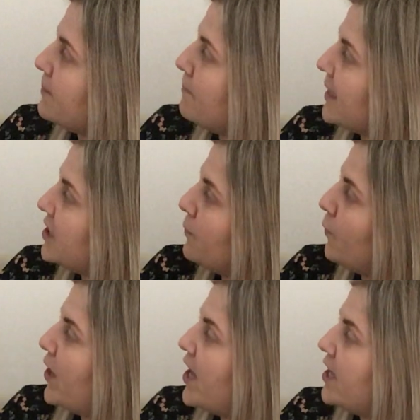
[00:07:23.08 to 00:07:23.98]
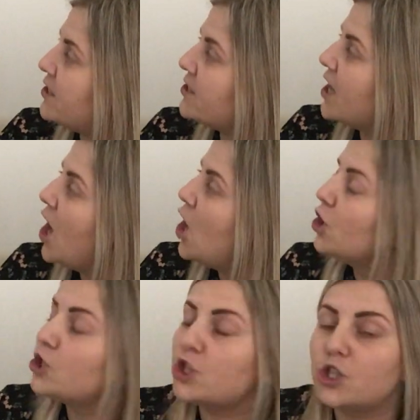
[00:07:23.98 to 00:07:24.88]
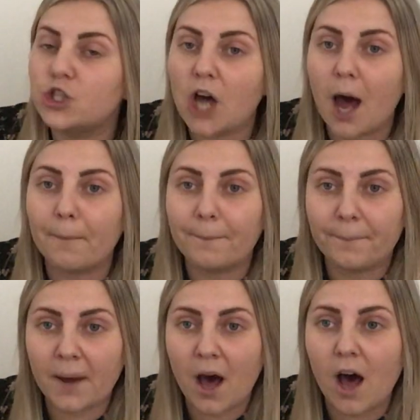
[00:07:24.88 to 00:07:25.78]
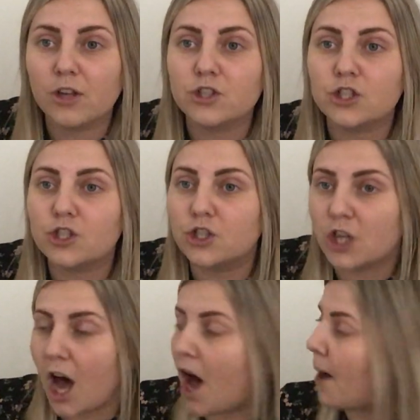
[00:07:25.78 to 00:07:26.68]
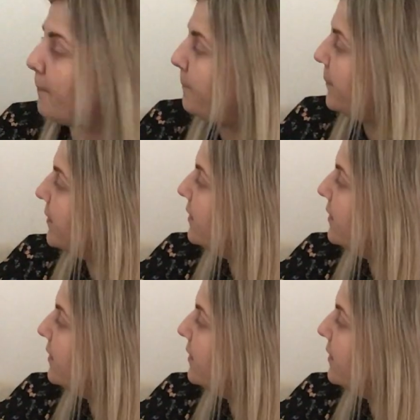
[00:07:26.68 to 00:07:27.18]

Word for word: the magic words, Stop, pot, stop!